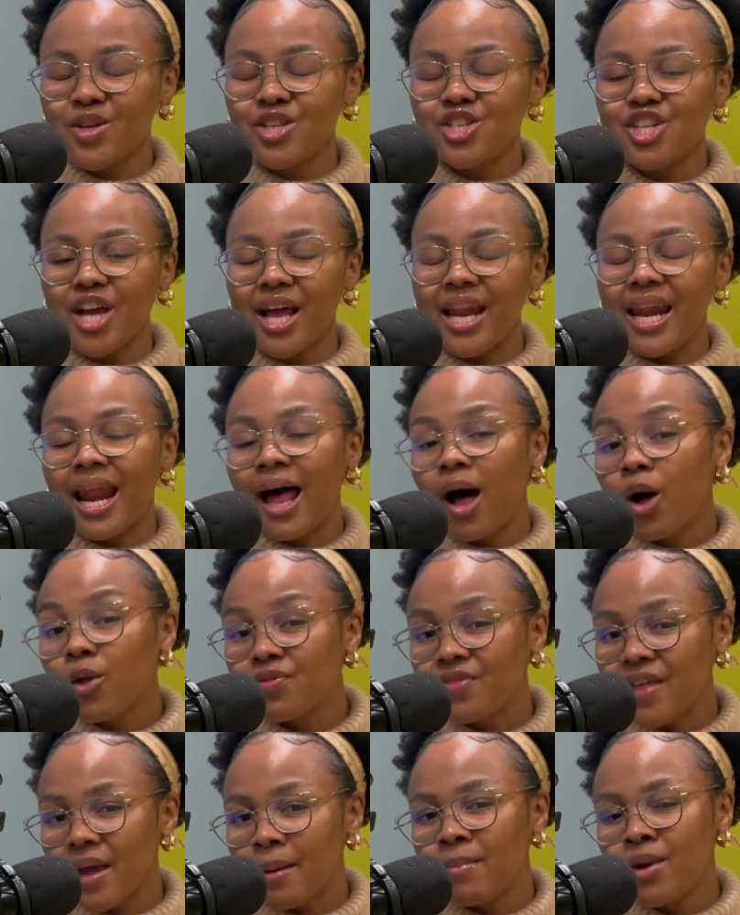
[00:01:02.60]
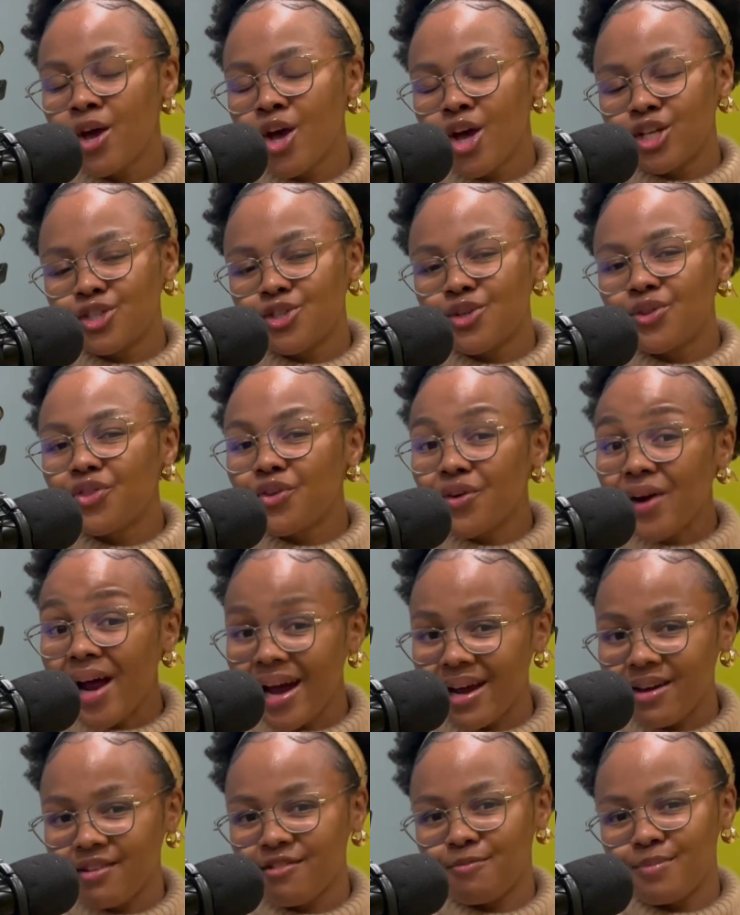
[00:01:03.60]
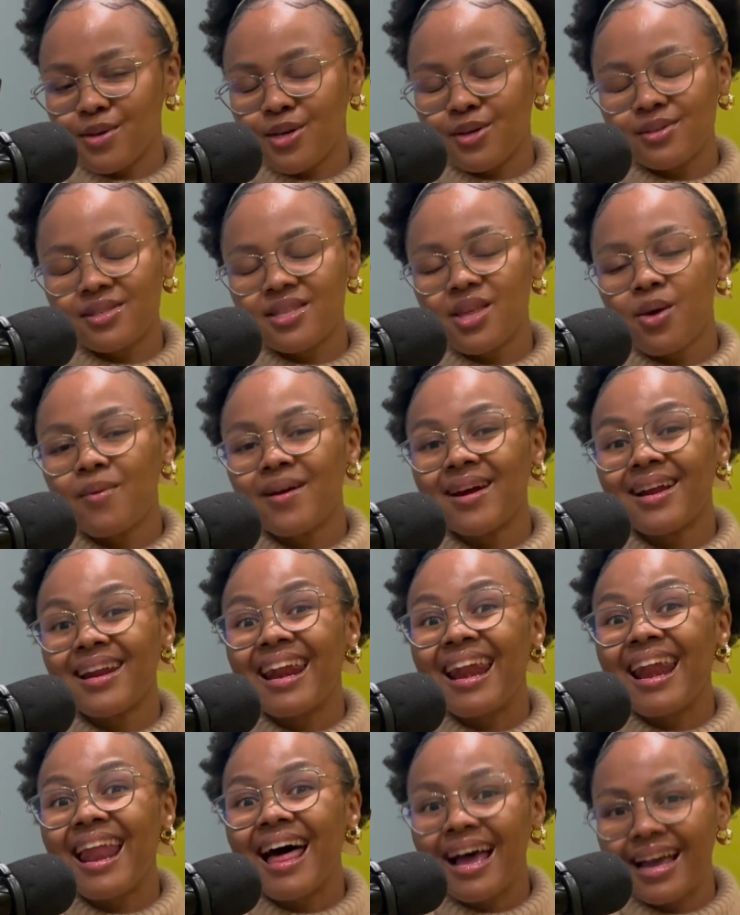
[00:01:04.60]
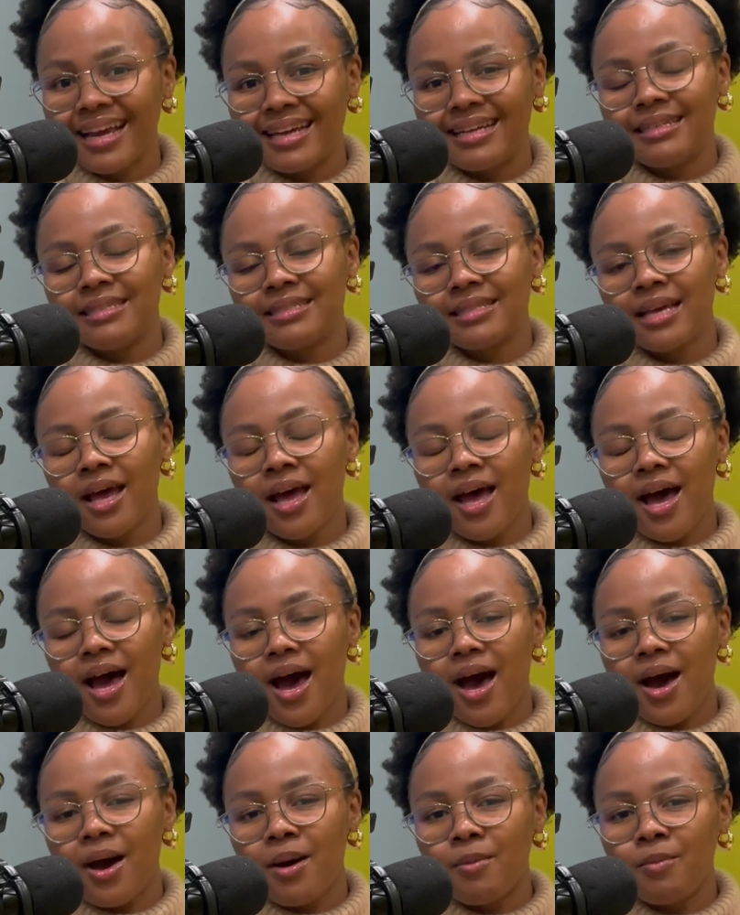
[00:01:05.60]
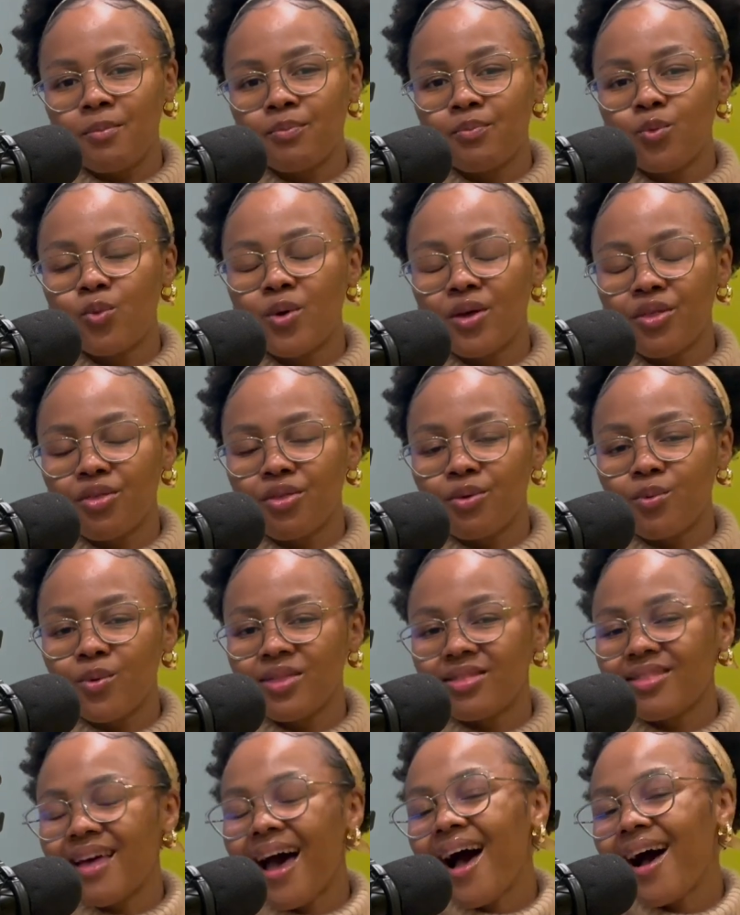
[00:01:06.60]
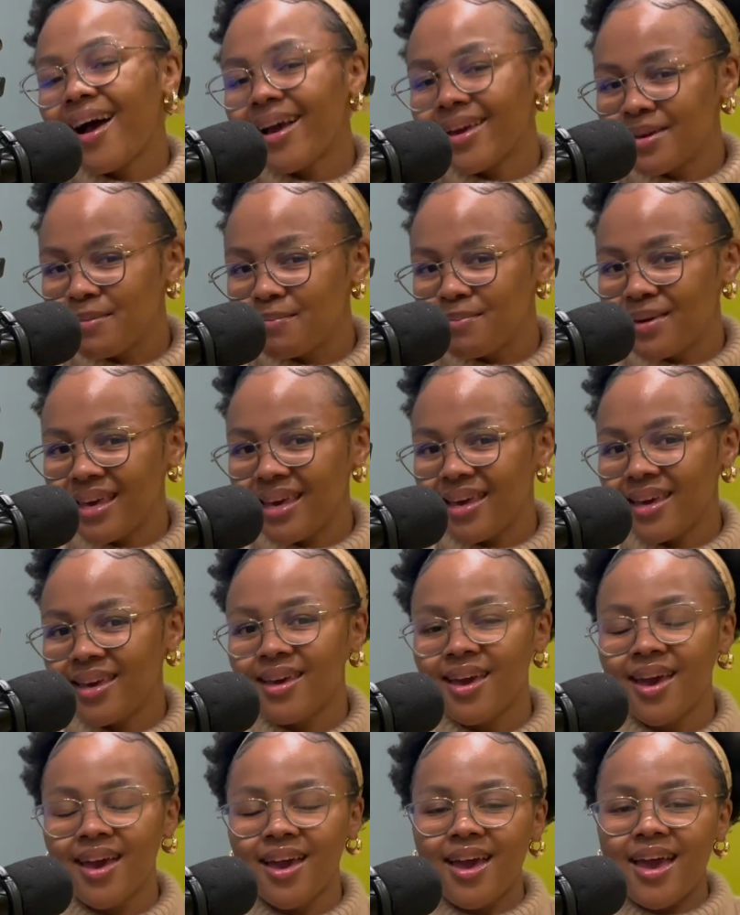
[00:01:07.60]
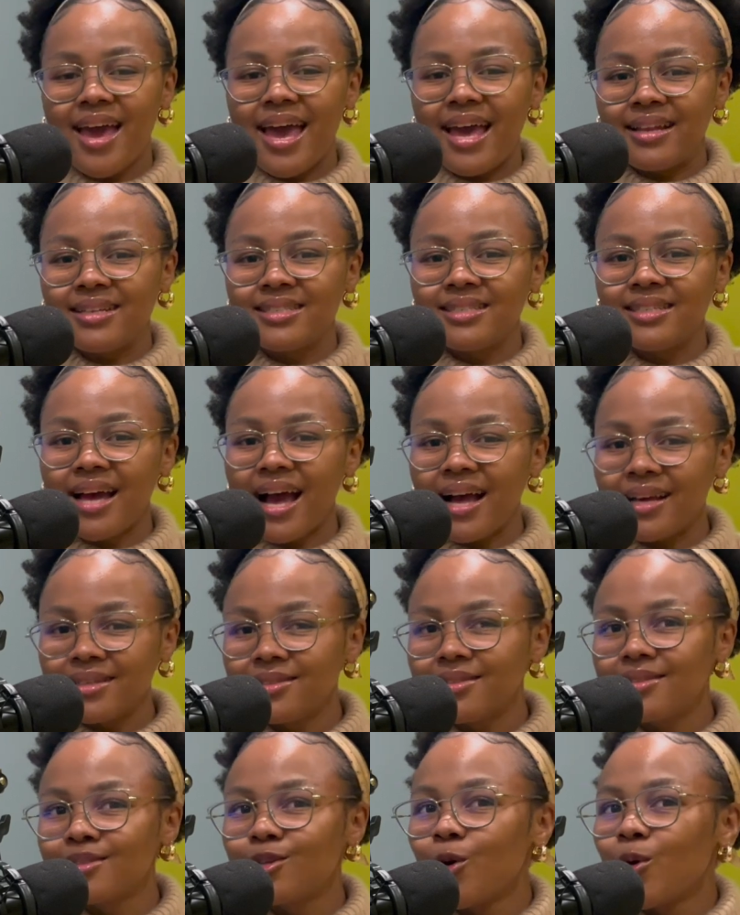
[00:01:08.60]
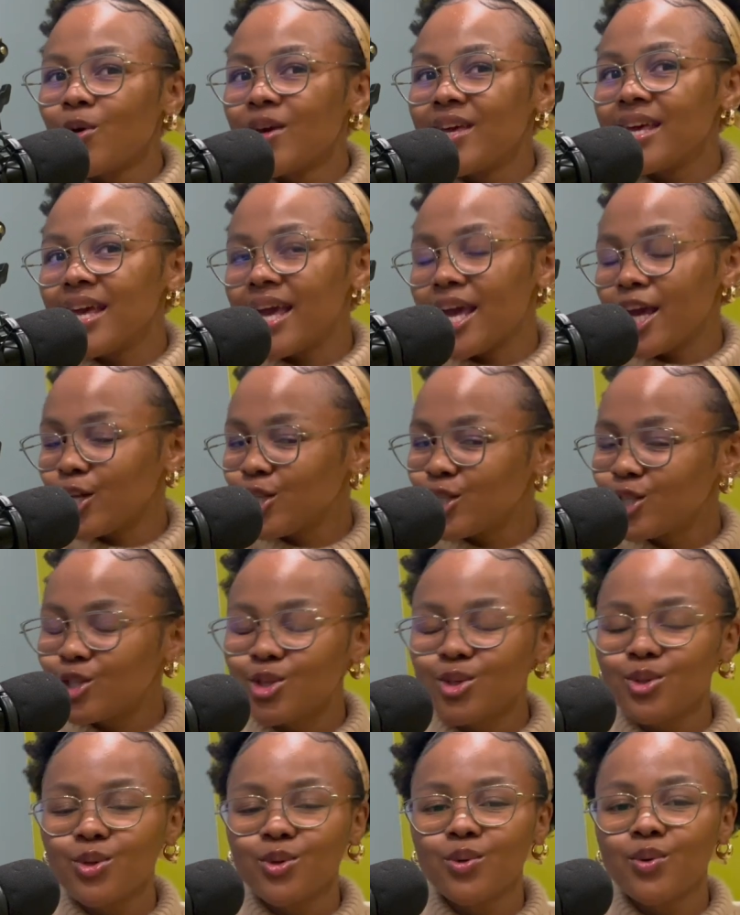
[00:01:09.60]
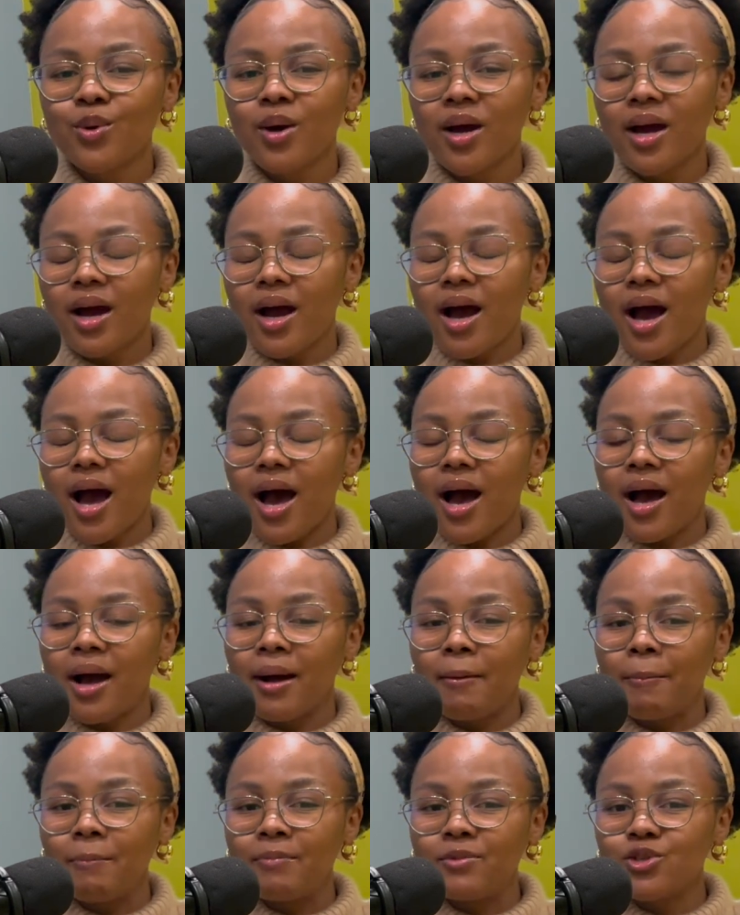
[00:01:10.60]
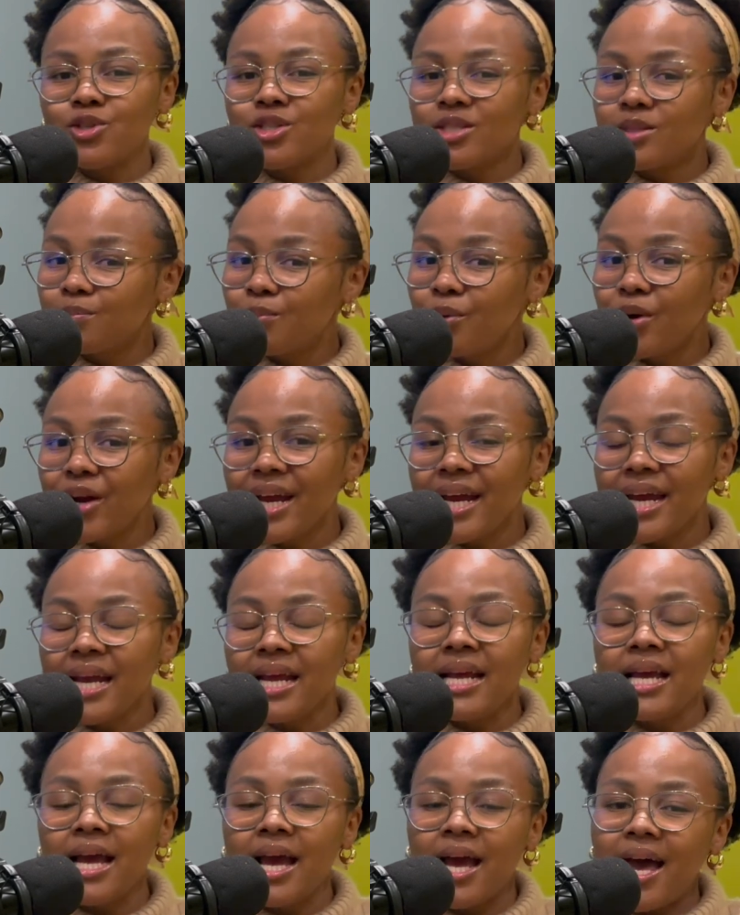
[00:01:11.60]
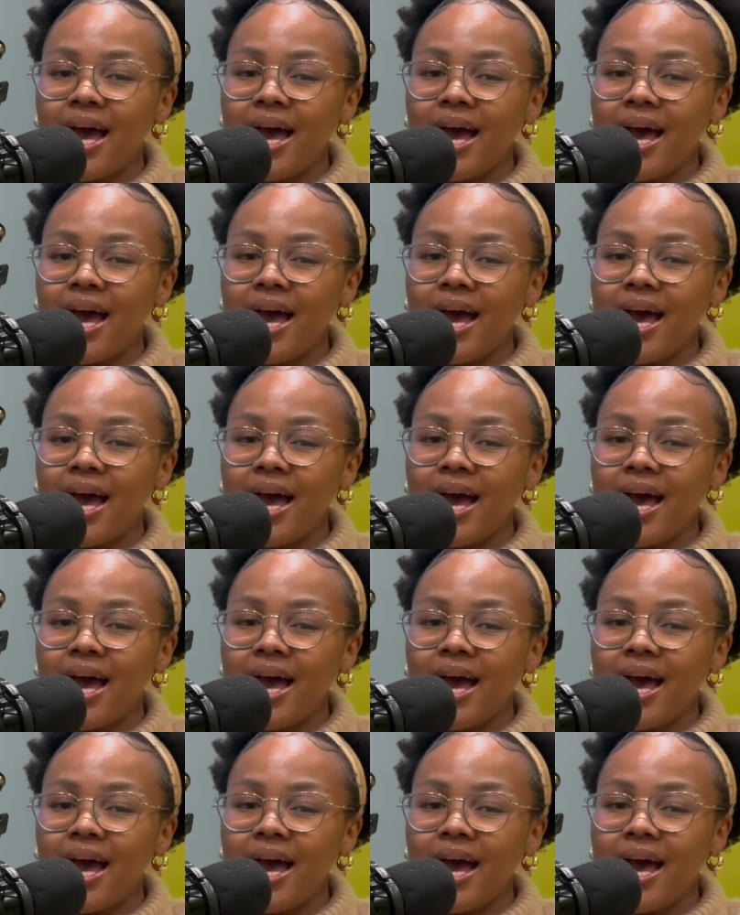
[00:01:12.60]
which allowed them to thrive because they were aligned with the higher being. And us going into to spring,